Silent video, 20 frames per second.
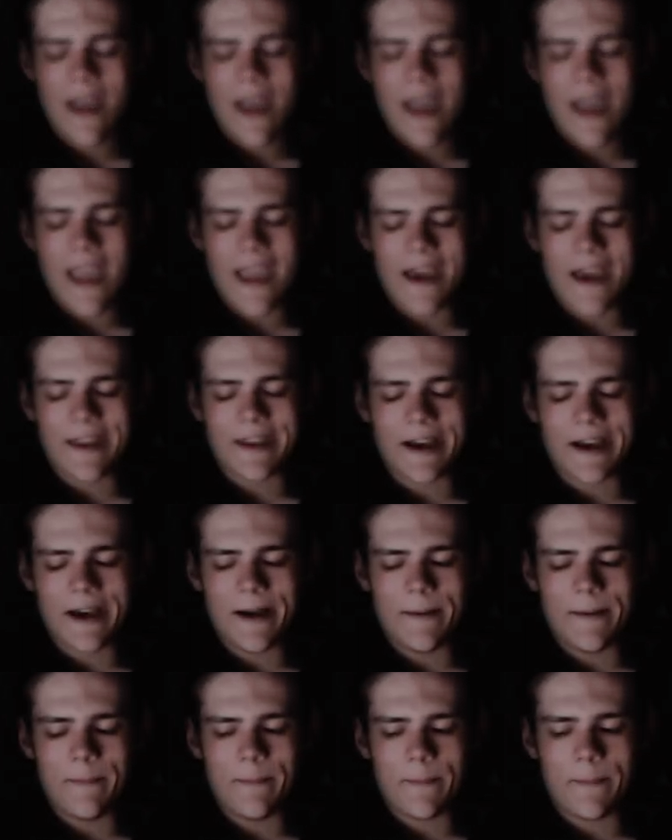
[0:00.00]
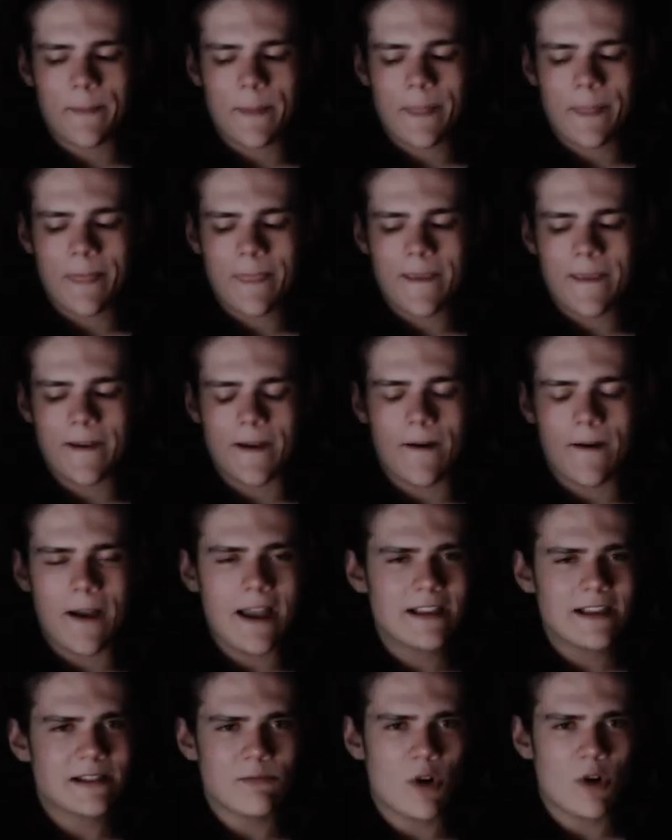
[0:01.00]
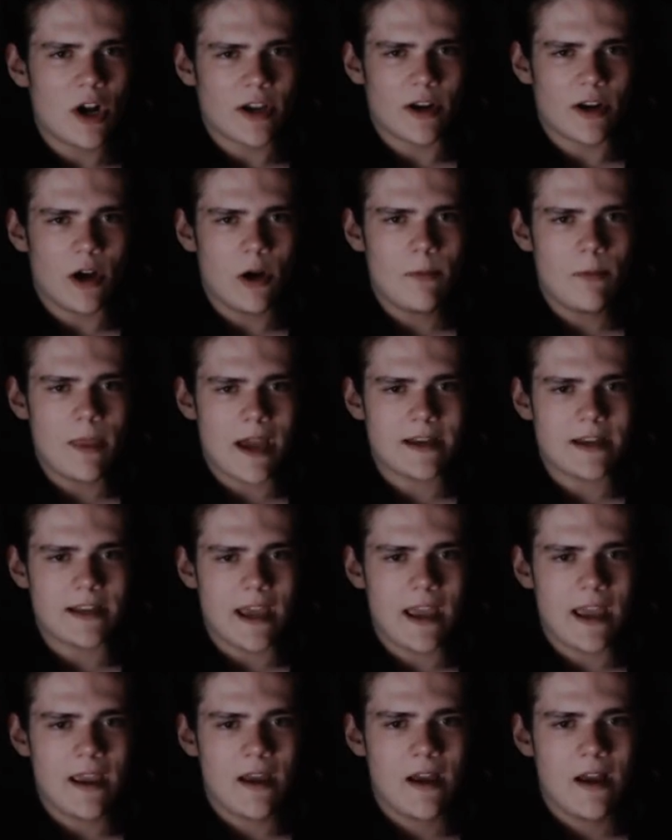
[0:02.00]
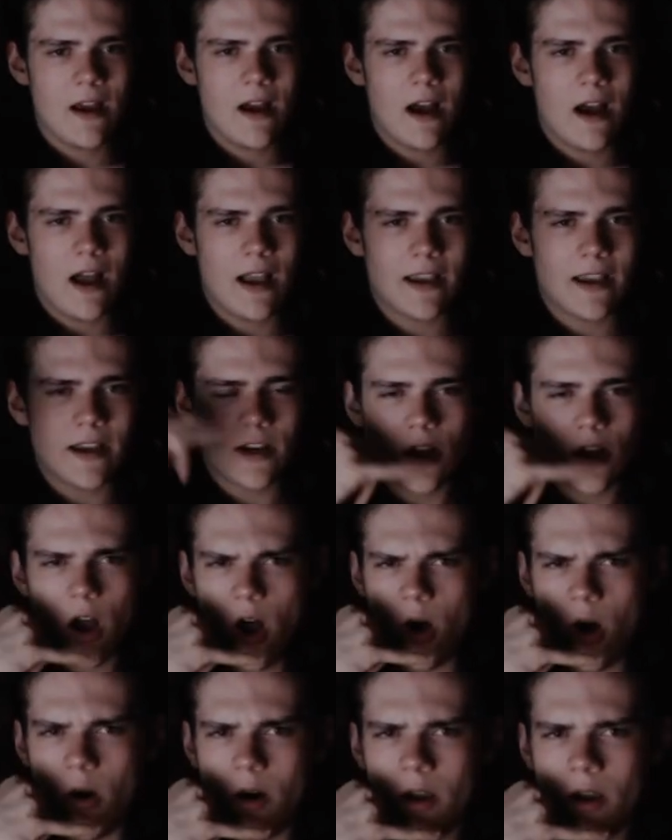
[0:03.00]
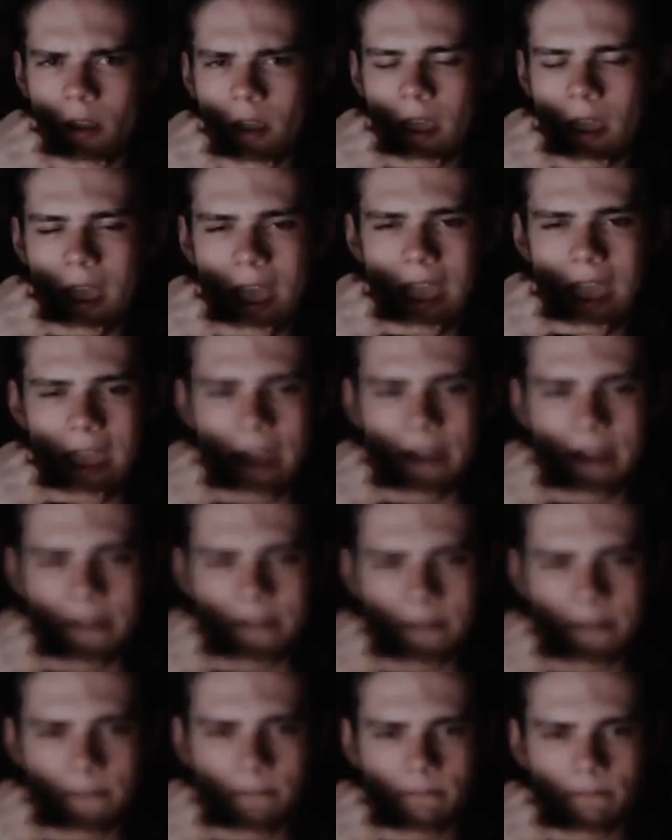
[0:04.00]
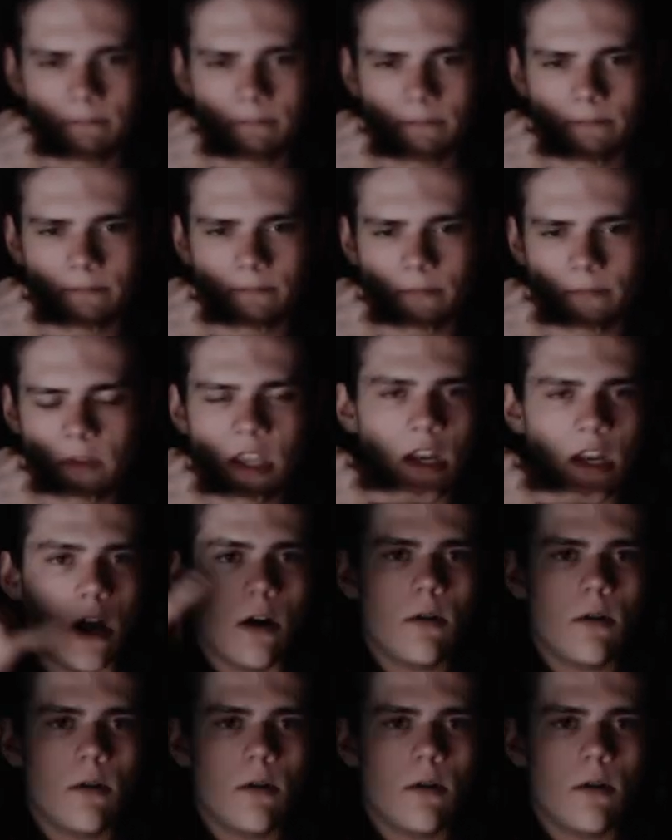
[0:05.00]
And you know, as I'm walking home that day, I get a call, and you know,